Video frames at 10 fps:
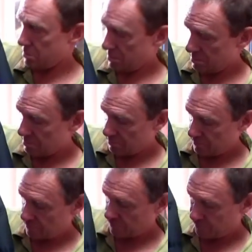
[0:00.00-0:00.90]
Or stop on
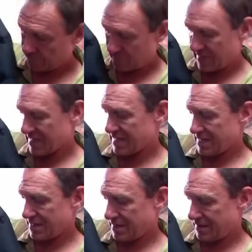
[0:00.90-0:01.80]
in the store. But your
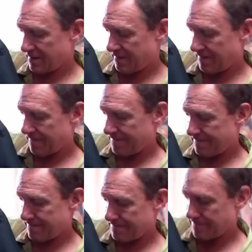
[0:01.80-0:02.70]
best bet's to give us a
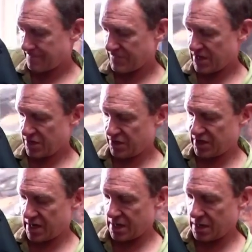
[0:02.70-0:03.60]
call. There's
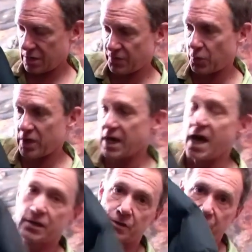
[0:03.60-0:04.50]
uh,
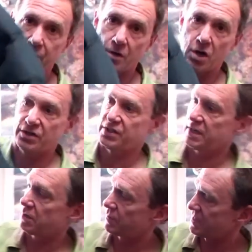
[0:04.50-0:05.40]
$140 on
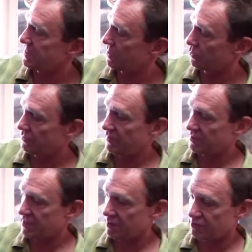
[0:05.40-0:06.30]
sale right now, North
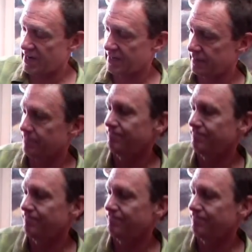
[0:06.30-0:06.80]
Face down jacket.